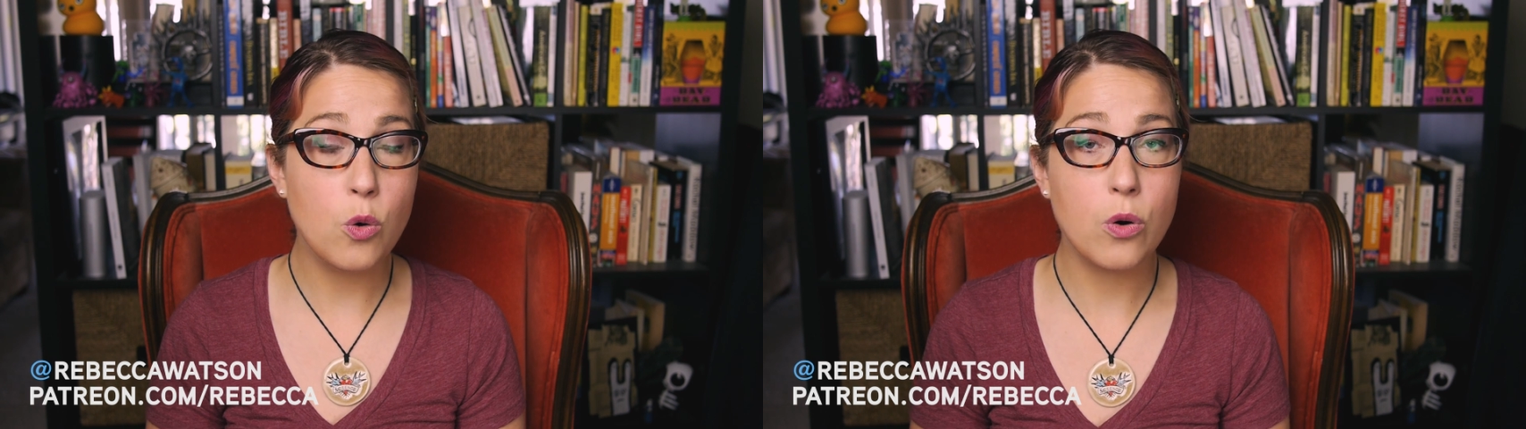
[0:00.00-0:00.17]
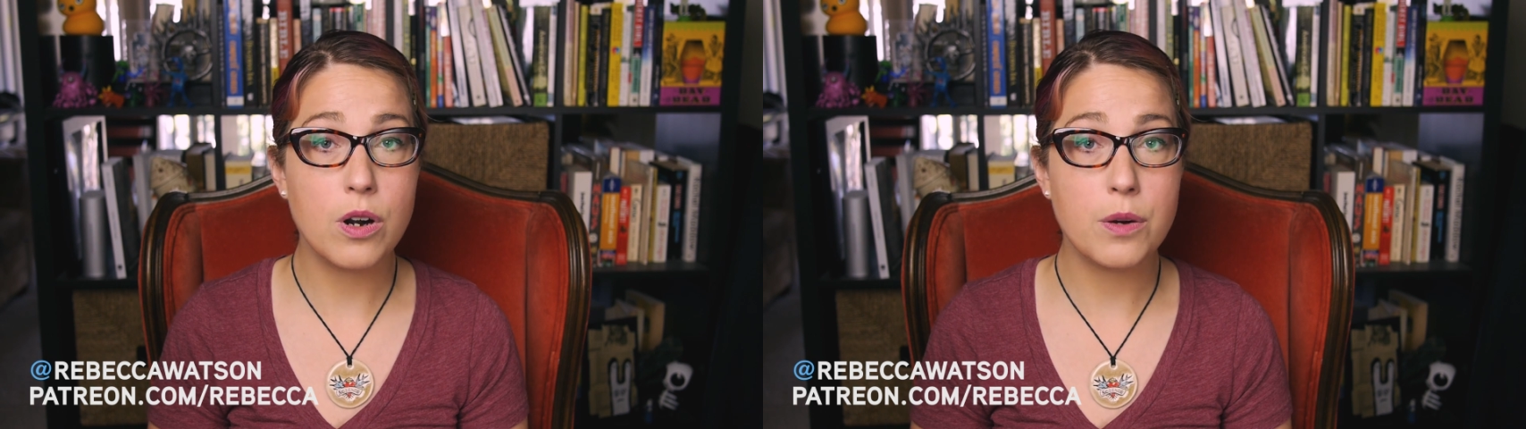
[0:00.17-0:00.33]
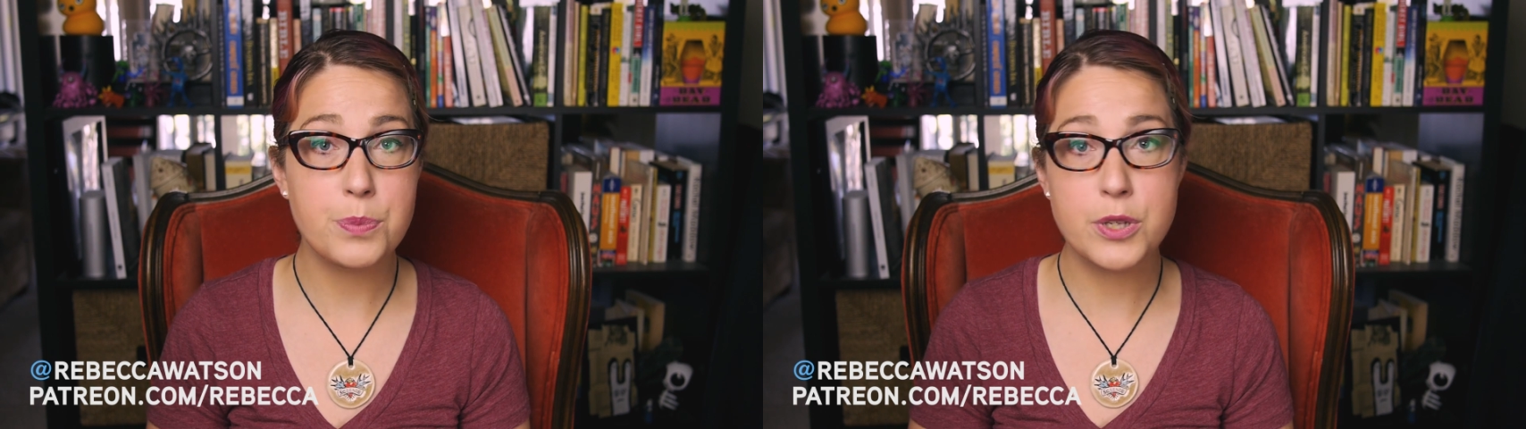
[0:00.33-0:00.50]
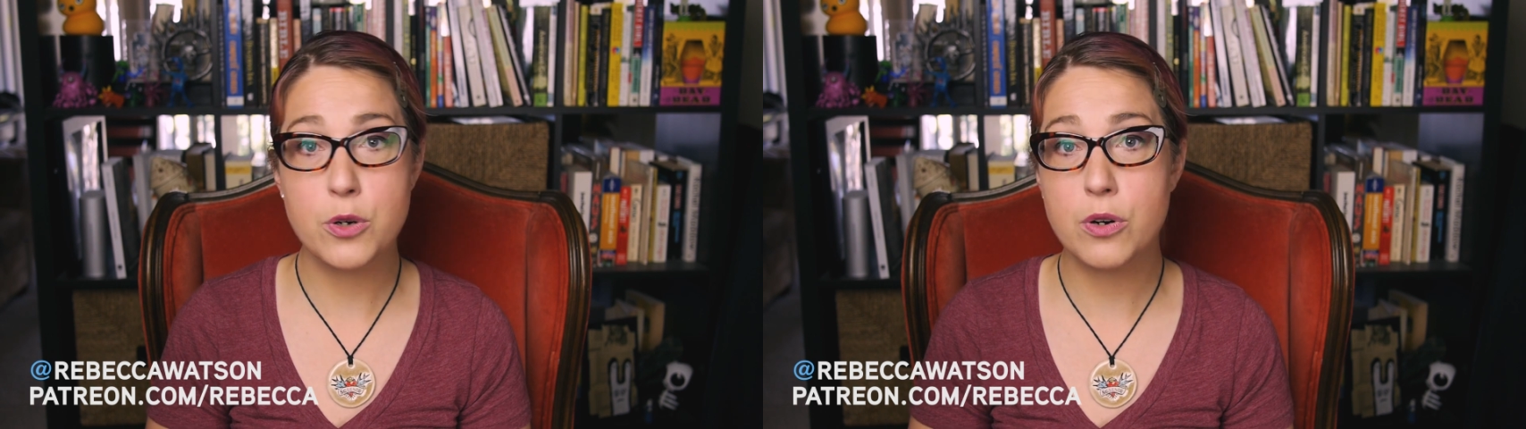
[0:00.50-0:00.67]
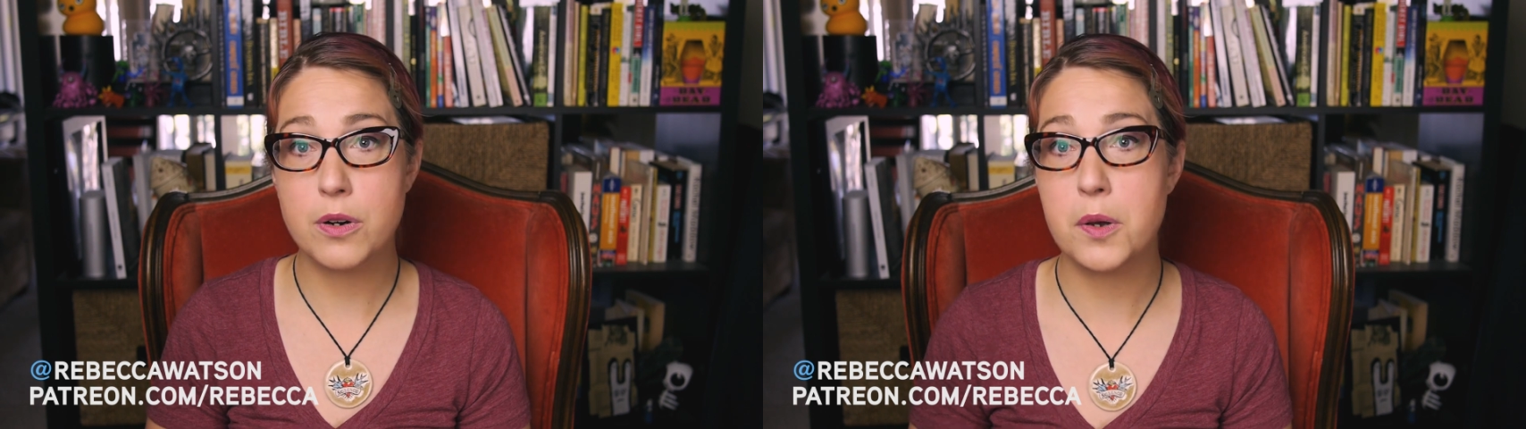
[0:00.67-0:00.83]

or pure